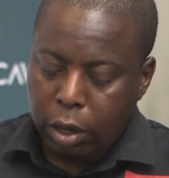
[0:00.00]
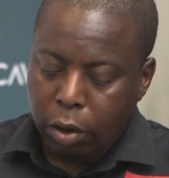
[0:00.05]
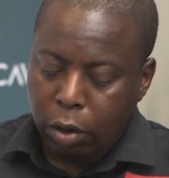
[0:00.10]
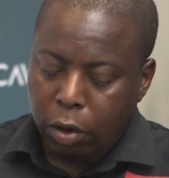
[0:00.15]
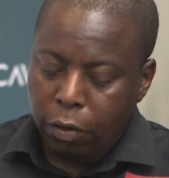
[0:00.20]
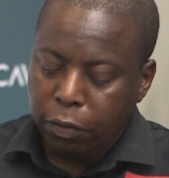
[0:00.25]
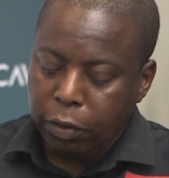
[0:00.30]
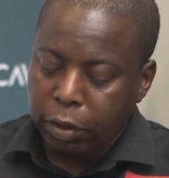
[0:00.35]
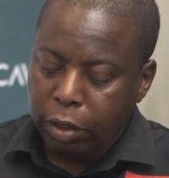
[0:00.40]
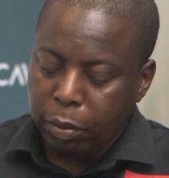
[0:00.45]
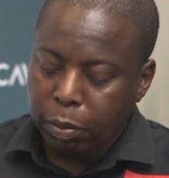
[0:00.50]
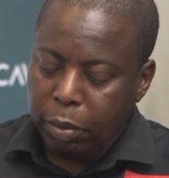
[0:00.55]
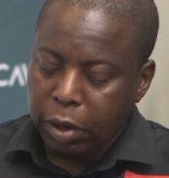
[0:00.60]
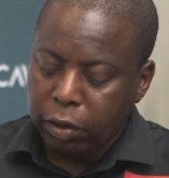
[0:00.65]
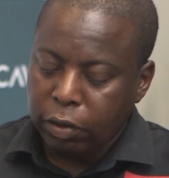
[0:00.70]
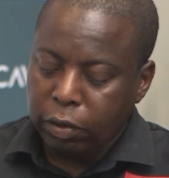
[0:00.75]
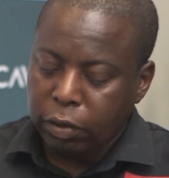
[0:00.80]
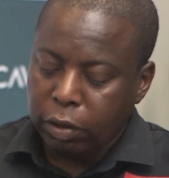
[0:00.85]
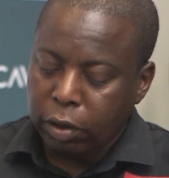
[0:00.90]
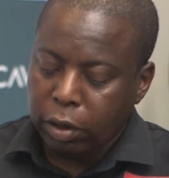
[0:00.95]
offer the
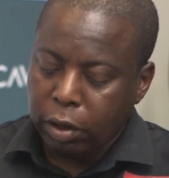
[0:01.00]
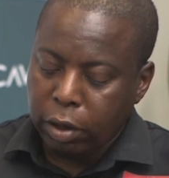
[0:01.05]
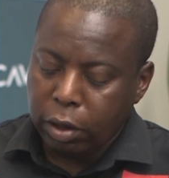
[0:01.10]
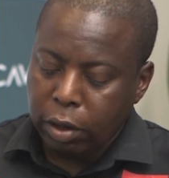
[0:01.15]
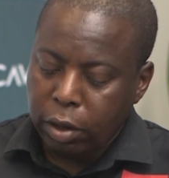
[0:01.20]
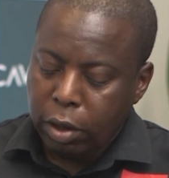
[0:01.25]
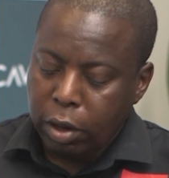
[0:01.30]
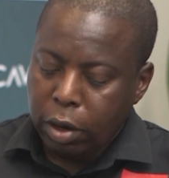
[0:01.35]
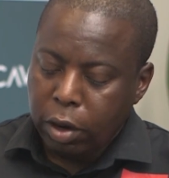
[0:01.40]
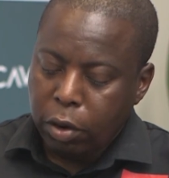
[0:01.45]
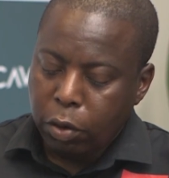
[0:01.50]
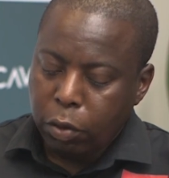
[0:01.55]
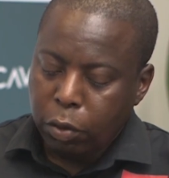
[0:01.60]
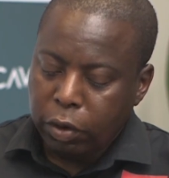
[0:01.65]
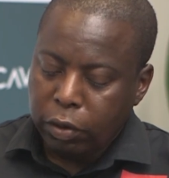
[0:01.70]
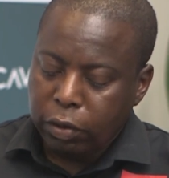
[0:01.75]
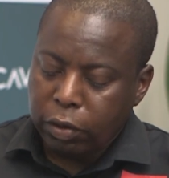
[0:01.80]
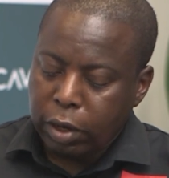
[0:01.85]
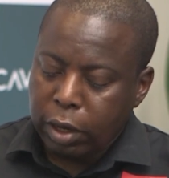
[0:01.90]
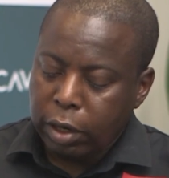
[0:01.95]
best
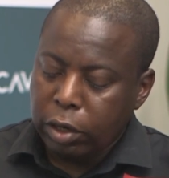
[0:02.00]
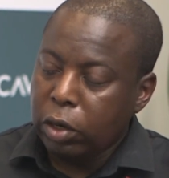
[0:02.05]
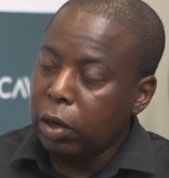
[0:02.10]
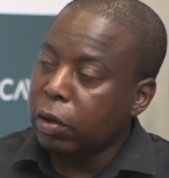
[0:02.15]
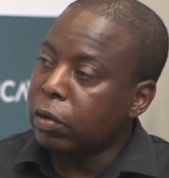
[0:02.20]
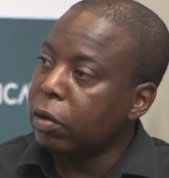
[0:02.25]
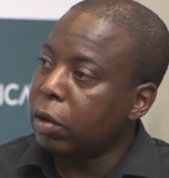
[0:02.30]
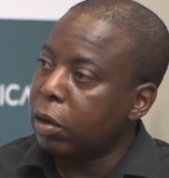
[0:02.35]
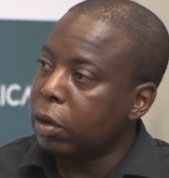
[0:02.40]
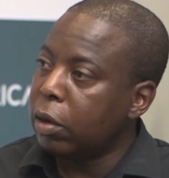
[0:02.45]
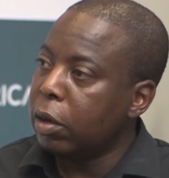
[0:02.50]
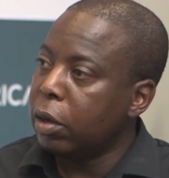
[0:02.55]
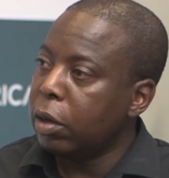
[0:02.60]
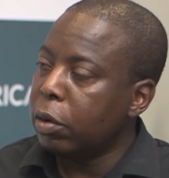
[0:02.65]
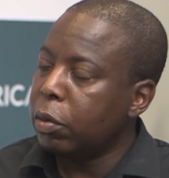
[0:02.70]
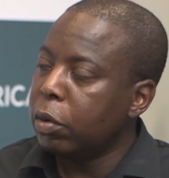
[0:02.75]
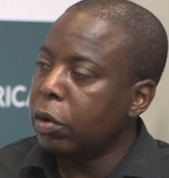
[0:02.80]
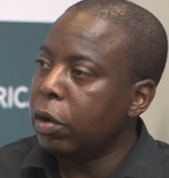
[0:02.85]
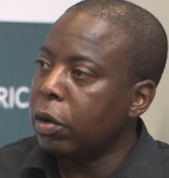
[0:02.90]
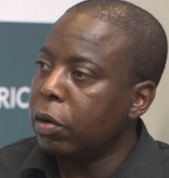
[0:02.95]
risk-adjusted
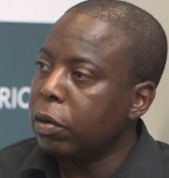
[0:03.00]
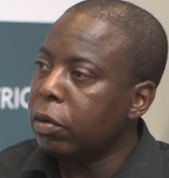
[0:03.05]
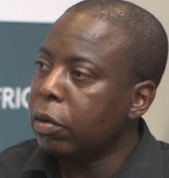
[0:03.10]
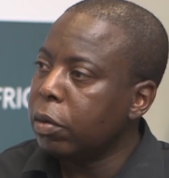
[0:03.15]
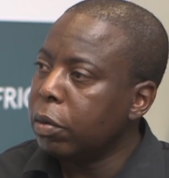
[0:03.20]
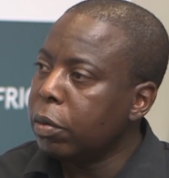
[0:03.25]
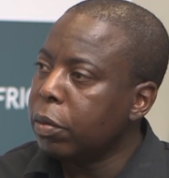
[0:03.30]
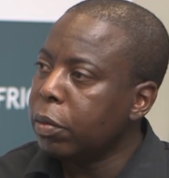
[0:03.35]
returns?